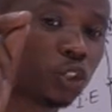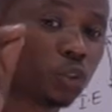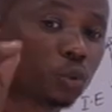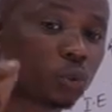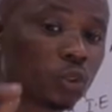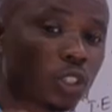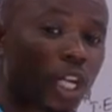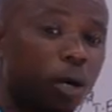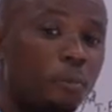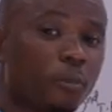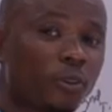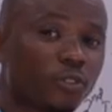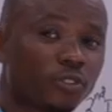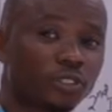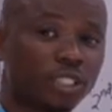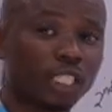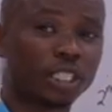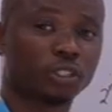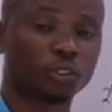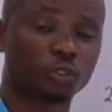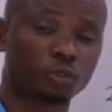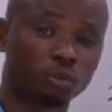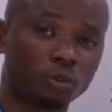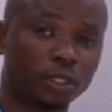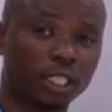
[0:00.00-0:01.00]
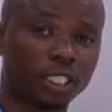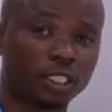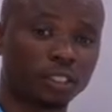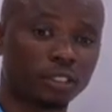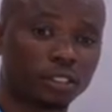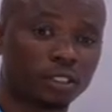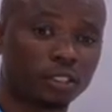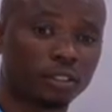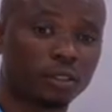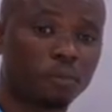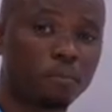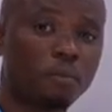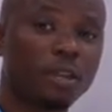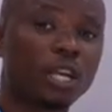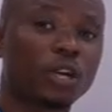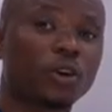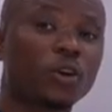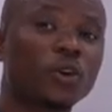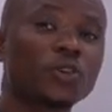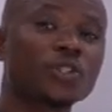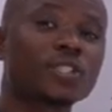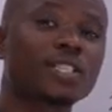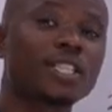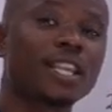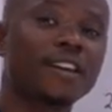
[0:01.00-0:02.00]
to some of the students
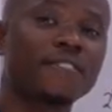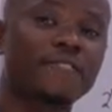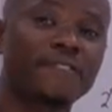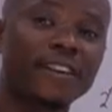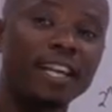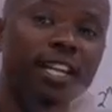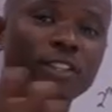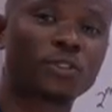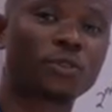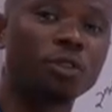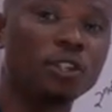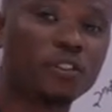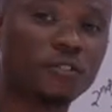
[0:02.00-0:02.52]
because they fail to